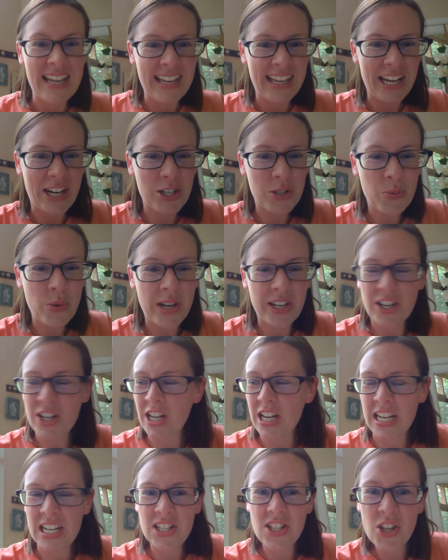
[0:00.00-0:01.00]
Here's what you're
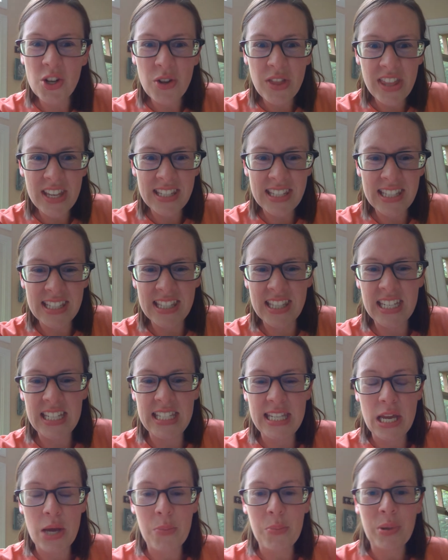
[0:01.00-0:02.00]
going to do. This is the
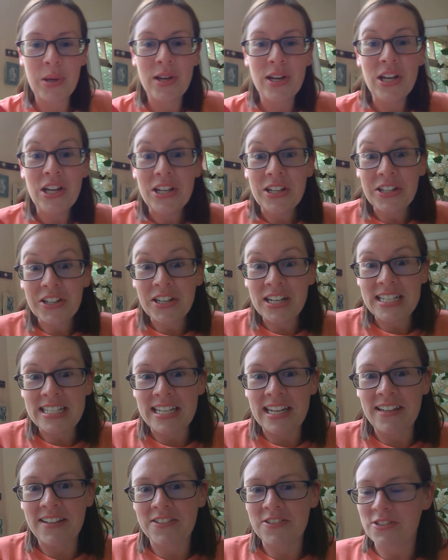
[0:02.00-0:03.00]
tip. You're going to
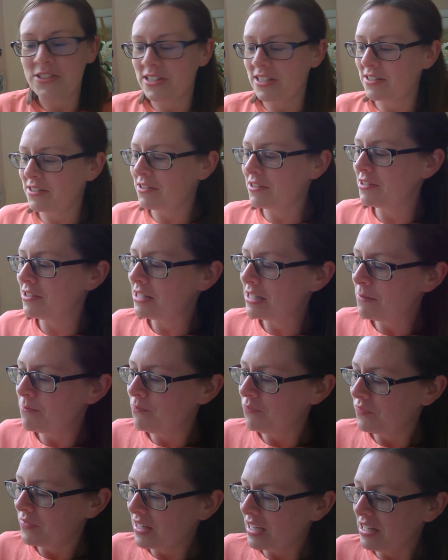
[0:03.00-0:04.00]
take your scissors
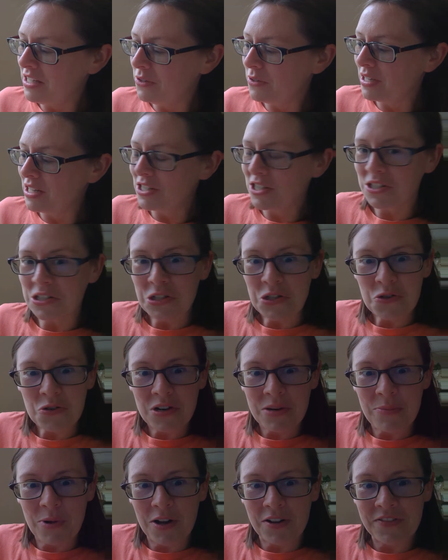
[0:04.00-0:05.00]
and you can just
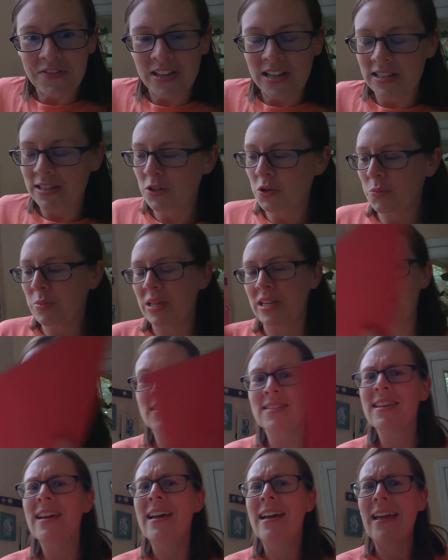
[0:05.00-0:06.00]
trim off that little
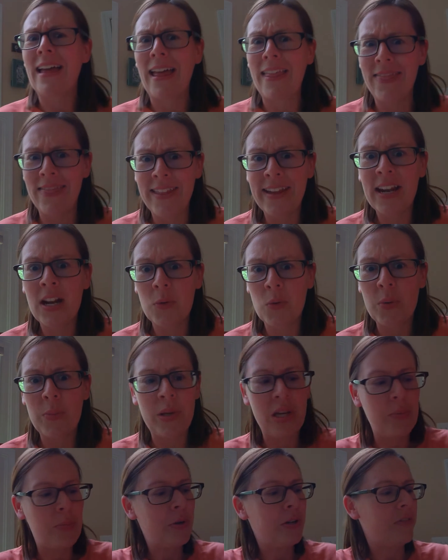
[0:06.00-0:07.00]
piece, and then it will
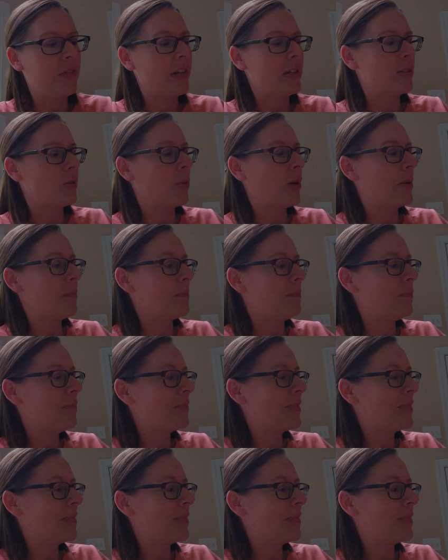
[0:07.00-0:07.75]
be a perfect square.